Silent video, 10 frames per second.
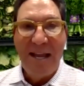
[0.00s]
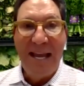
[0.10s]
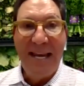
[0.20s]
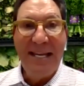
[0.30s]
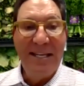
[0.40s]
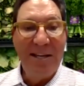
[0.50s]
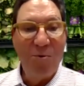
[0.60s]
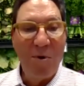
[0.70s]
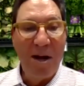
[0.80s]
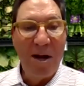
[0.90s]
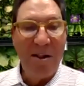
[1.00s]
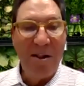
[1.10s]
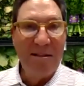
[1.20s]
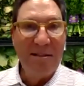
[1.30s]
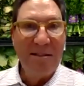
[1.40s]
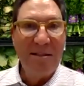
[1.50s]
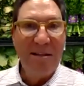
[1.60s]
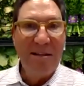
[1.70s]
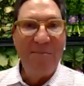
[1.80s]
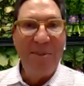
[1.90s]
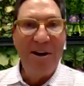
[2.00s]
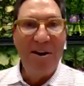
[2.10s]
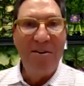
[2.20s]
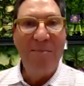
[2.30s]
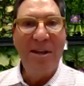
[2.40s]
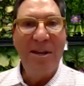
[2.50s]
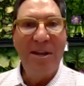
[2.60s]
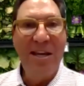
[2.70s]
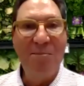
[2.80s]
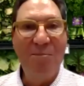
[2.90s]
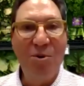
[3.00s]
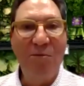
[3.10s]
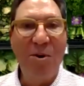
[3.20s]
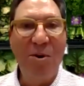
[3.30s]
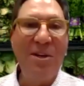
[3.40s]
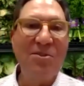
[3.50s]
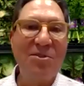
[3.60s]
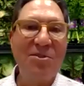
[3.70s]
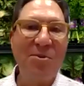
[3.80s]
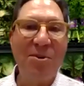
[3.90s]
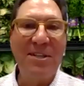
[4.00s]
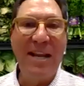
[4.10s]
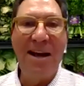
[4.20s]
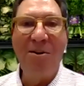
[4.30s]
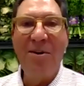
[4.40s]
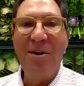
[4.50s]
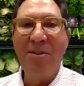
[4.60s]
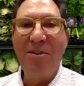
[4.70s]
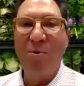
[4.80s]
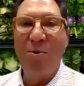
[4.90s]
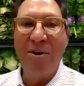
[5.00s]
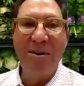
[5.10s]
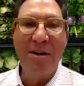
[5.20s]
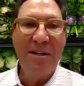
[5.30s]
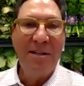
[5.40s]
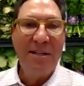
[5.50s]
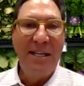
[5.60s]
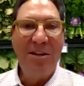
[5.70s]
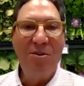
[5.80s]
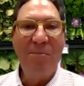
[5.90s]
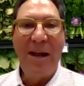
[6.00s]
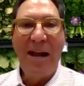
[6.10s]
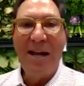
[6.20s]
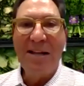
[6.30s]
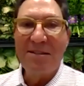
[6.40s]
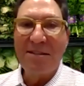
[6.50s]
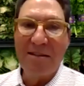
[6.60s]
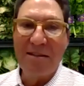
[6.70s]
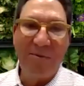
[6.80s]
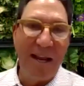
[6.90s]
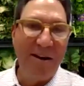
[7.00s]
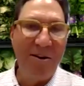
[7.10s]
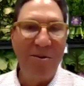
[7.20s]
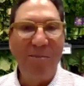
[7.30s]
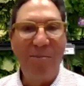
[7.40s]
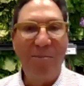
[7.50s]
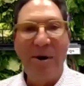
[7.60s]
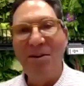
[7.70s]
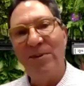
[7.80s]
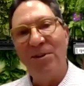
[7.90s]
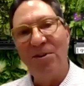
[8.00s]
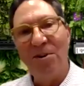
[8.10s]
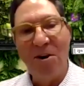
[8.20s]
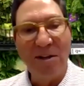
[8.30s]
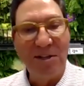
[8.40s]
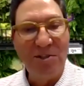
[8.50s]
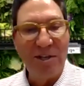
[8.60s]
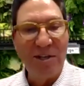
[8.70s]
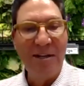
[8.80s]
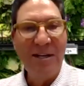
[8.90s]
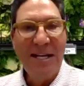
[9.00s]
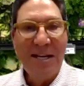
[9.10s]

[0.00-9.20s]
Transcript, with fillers: And it did well. And from there, they began to move opening stores down the border Eagle Pass, Laredo, Brownsville, Harlingen.